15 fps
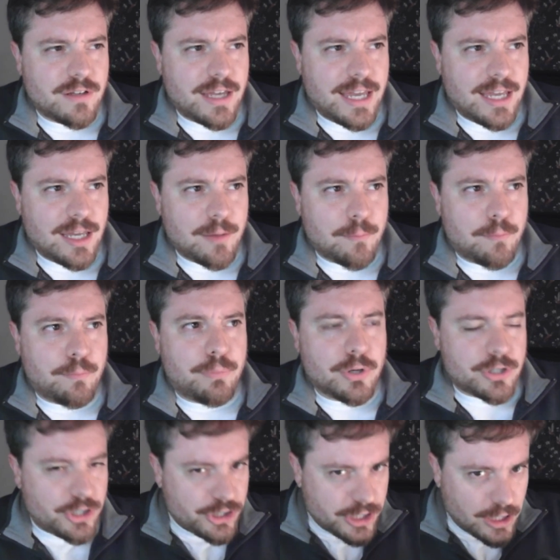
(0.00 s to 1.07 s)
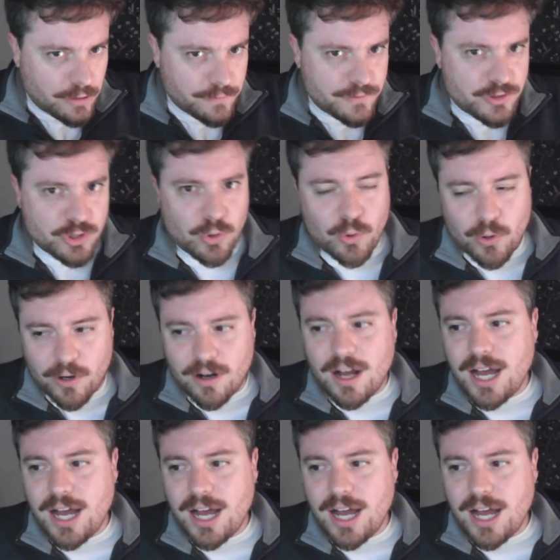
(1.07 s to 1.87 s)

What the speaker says: a bookshelf tour.